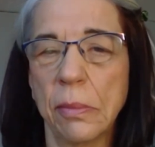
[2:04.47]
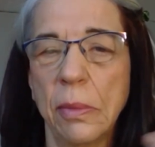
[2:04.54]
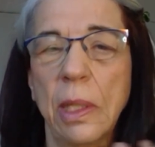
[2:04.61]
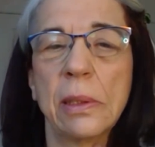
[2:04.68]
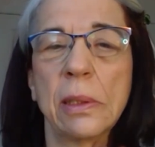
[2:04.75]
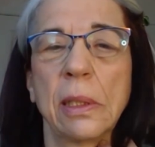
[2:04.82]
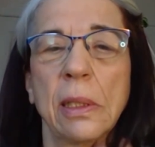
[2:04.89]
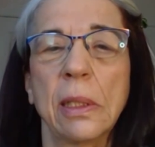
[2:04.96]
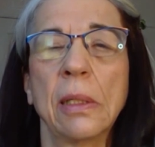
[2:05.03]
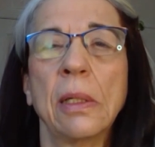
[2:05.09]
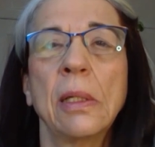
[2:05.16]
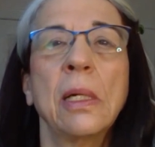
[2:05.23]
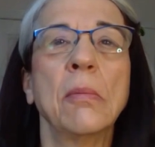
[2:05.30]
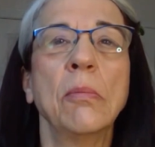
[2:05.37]
It's
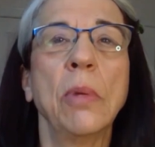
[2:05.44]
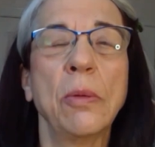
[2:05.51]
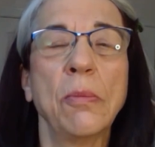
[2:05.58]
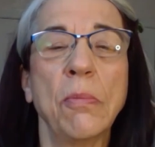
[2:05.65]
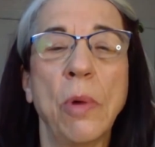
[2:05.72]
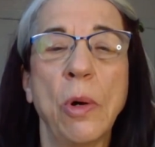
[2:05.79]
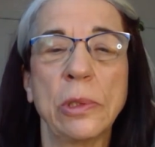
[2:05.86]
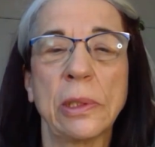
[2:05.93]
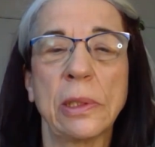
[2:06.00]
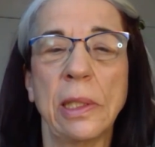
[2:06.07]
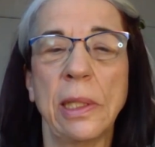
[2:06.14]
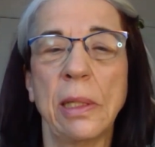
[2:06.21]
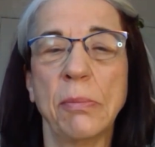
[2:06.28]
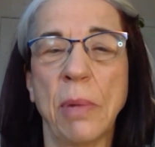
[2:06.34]

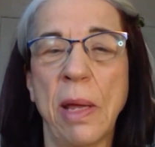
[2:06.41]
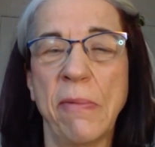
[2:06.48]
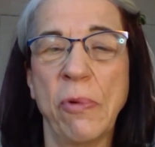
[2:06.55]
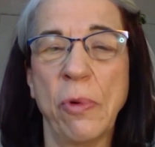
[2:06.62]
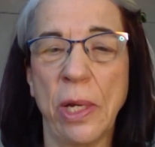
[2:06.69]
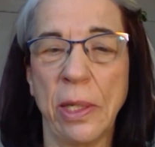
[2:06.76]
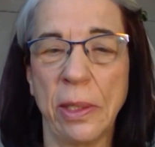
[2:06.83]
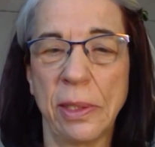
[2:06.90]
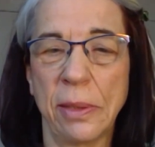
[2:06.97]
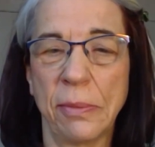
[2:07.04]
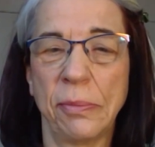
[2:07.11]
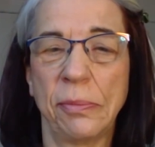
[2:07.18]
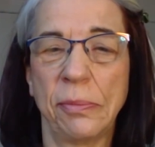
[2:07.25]
mostly in my voice.